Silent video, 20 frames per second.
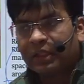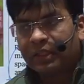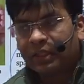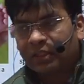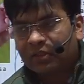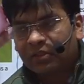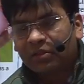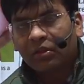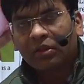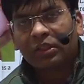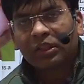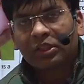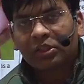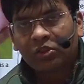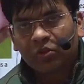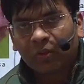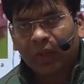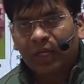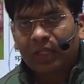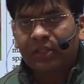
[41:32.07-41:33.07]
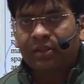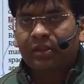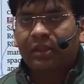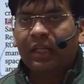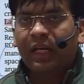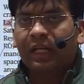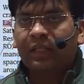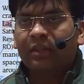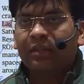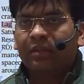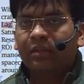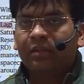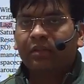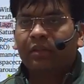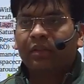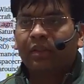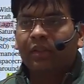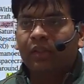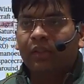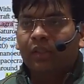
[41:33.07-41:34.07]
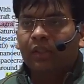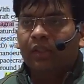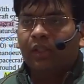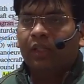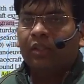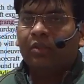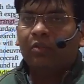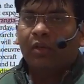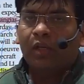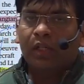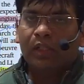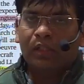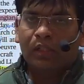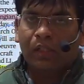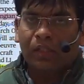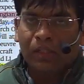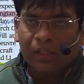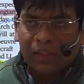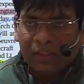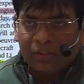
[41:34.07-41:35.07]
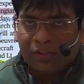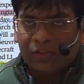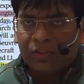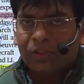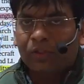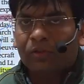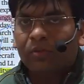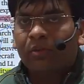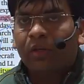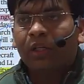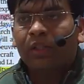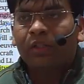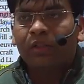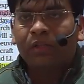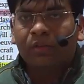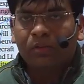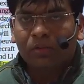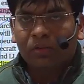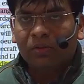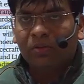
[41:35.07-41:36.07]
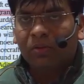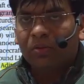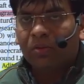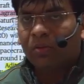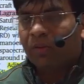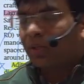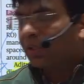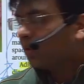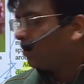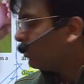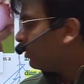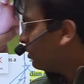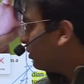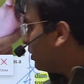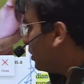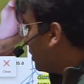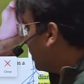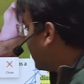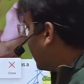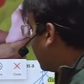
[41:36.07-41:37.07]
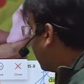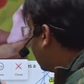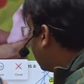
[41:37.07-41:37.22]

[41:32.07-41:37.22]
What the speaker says: It is not the choice that you are rich, you don't want to get